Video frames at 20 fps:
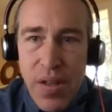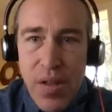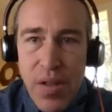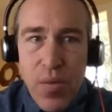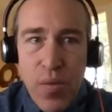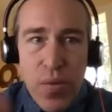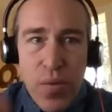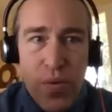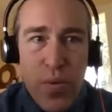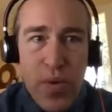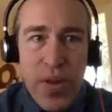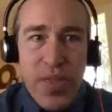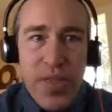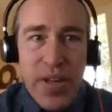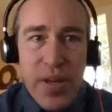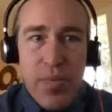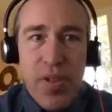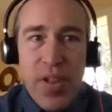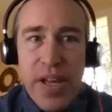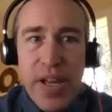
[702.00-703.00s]
with one
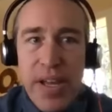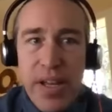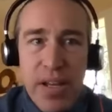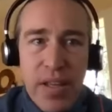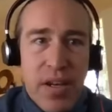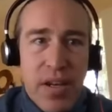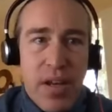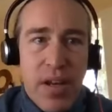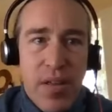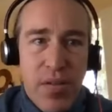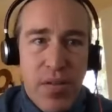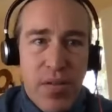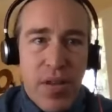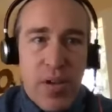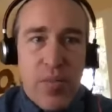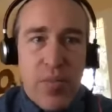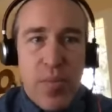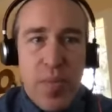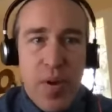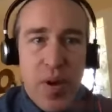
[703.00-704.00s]
thing planned and another thing
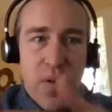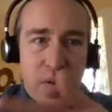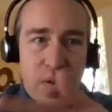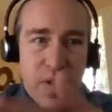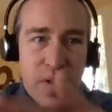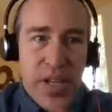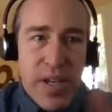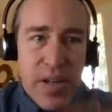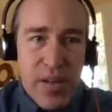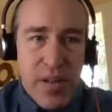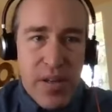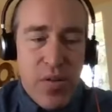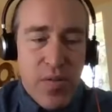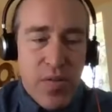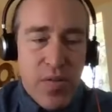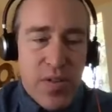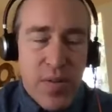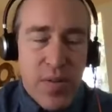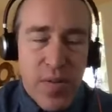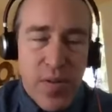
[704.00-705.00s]
proposed, that
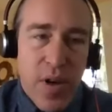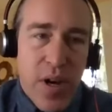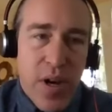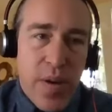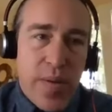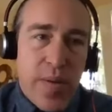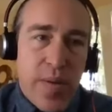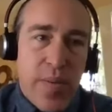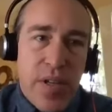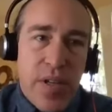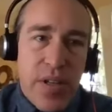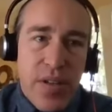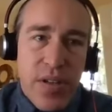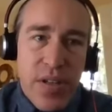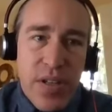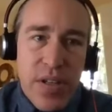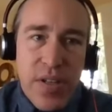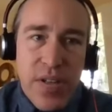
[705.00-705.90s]
oversubscribes potentially.